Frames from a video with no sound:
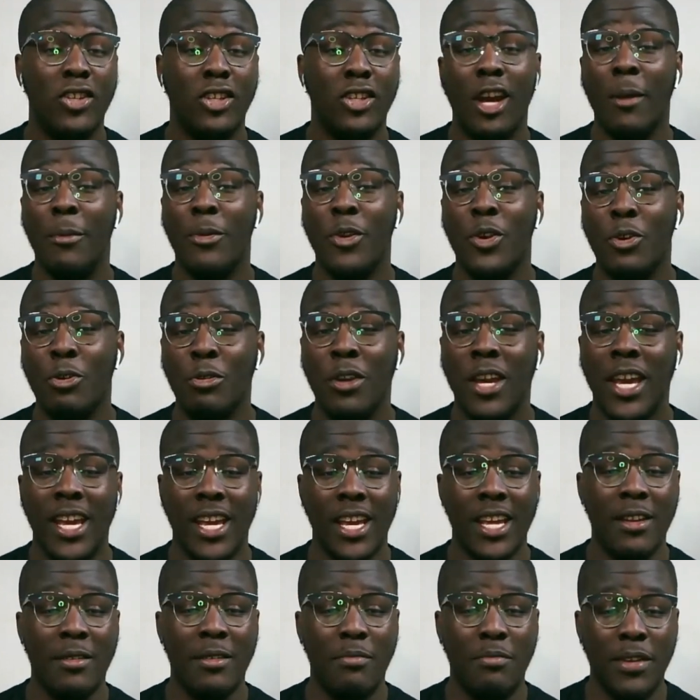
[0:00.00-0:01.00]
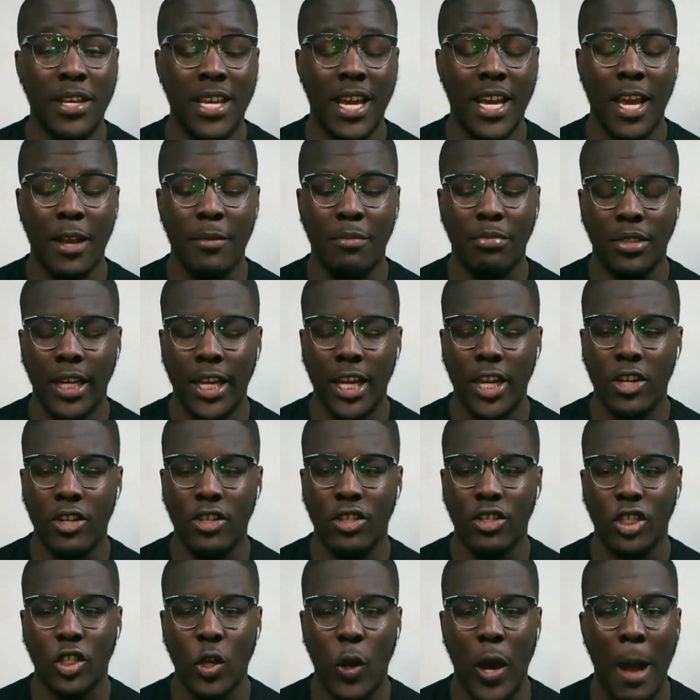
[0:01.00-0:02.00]
WNBA
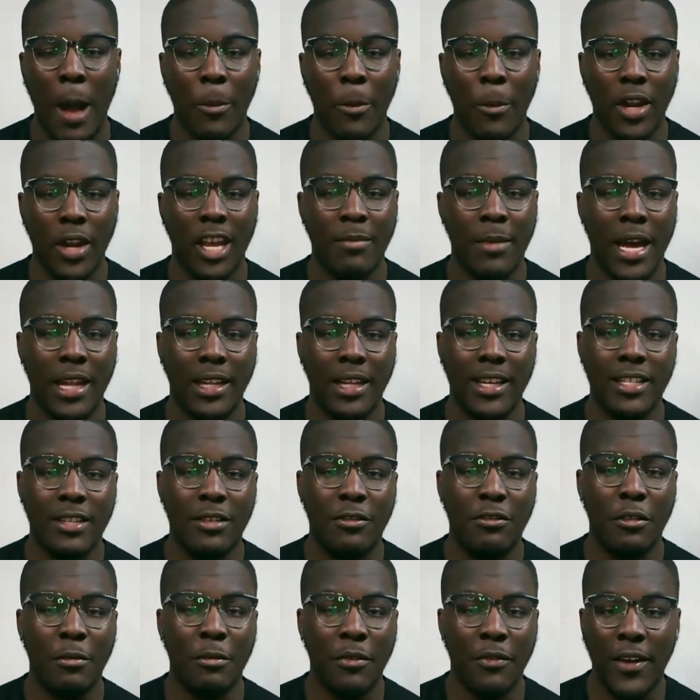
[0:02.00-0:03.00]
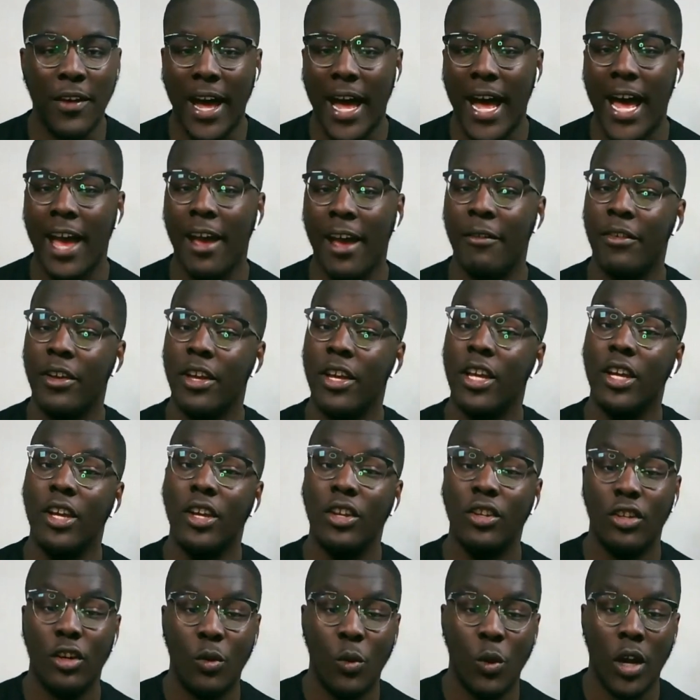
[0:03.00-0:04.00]
players. So I'm going to get my list from 5
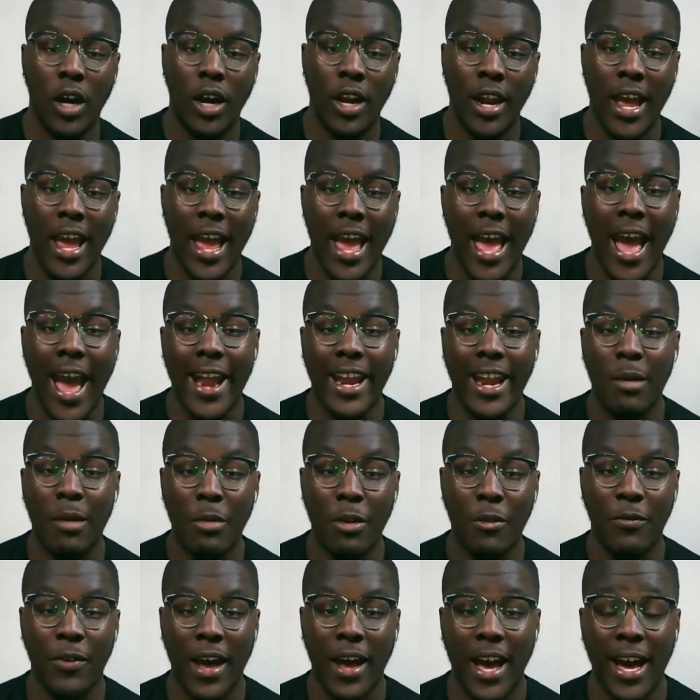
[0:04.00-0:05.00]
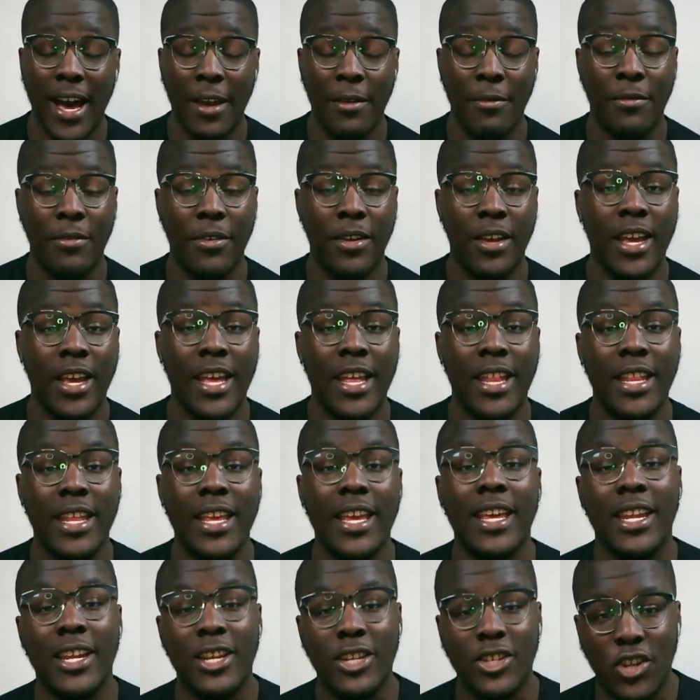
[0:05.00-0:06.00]
to 1. At number 5,
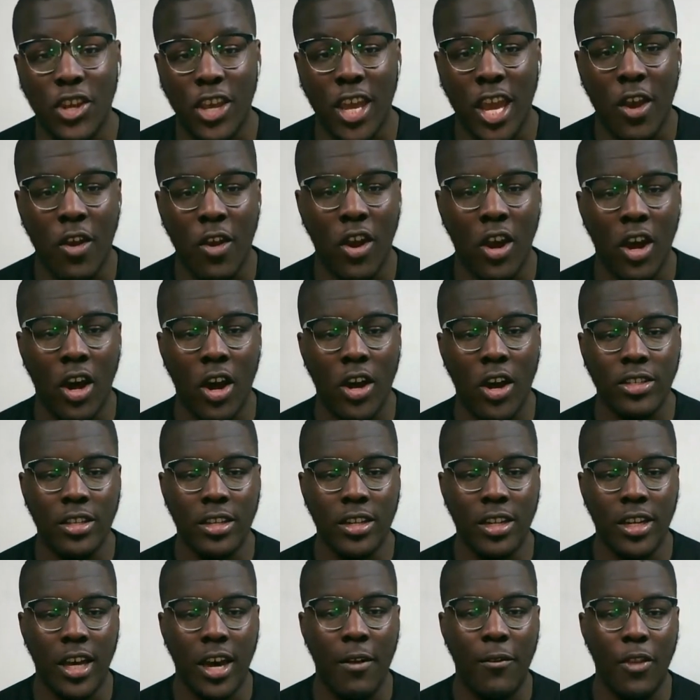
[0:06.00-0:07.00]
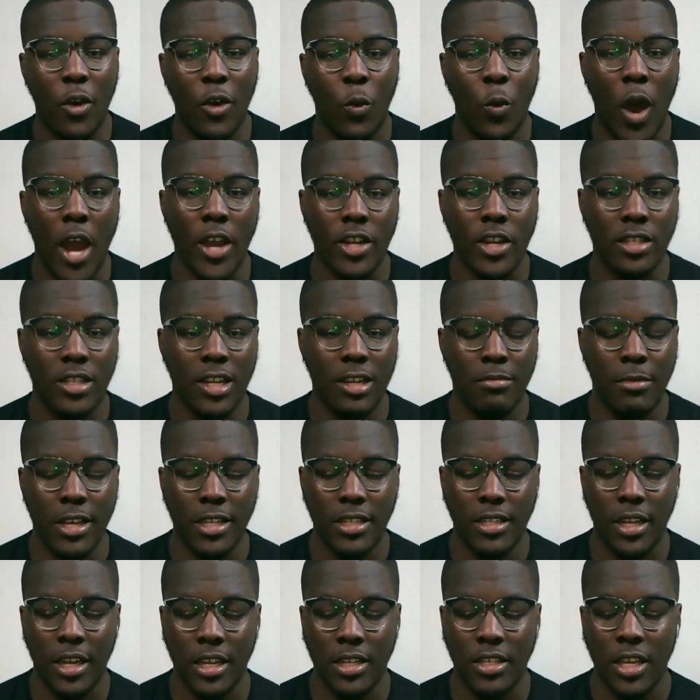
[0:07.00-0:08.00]
it is Shakira Austin of the Washington
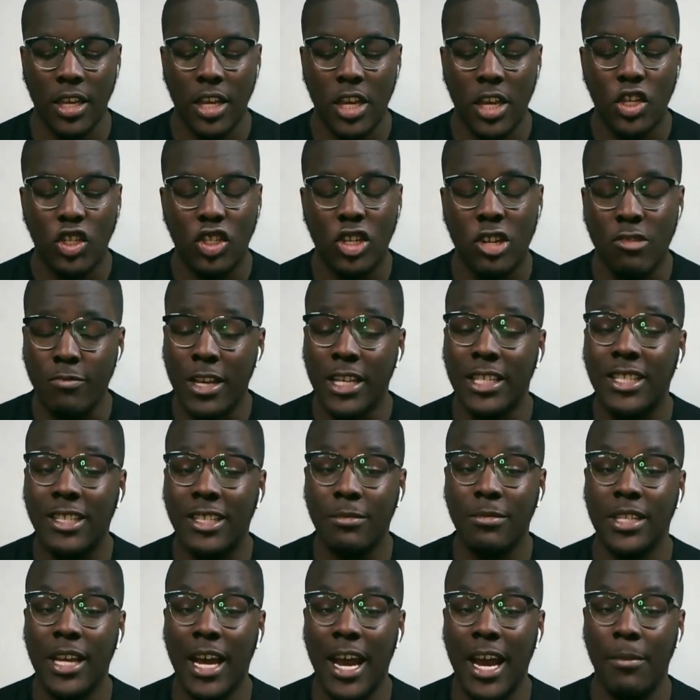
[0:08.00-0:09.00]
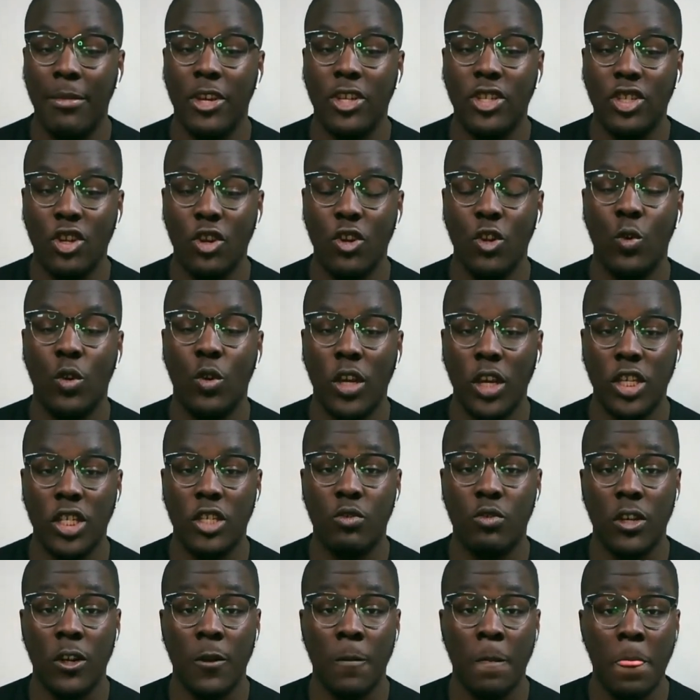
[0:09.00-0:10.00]
Mystics. She missed some time this year due to
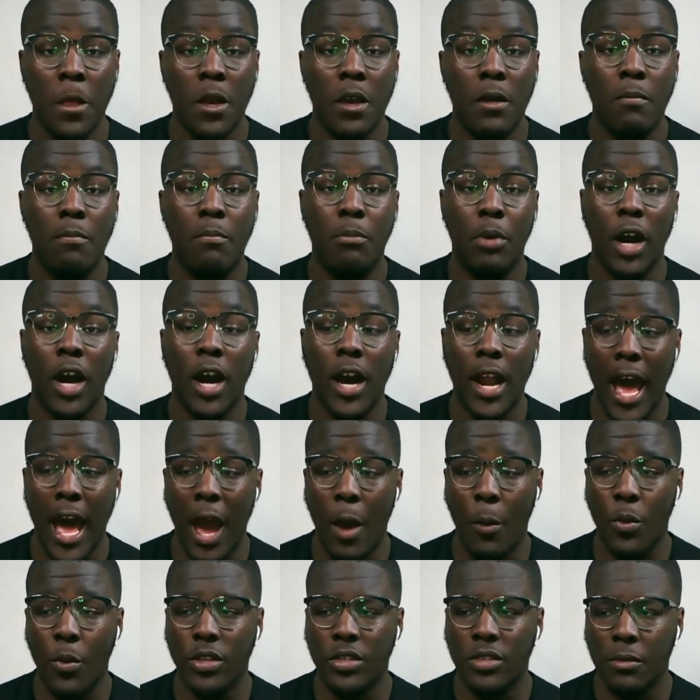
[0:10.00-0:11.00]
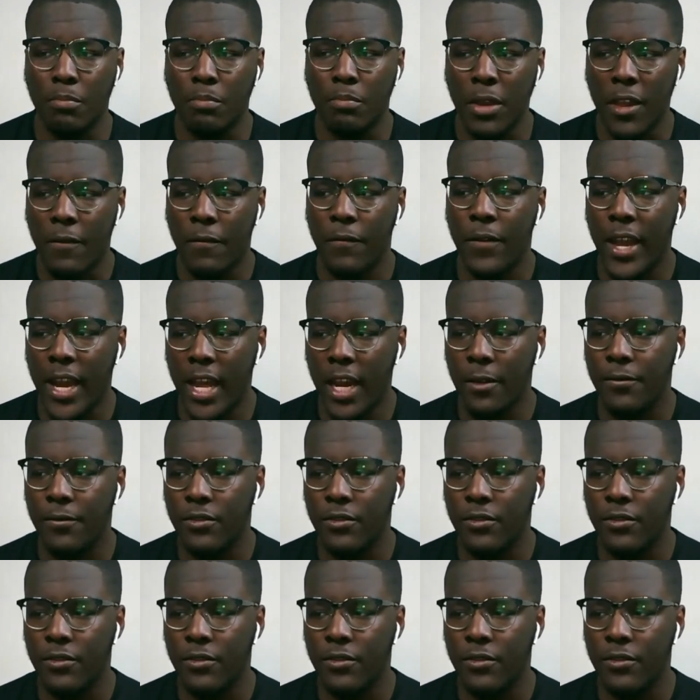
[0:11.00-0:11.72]
injury, but I was a big fan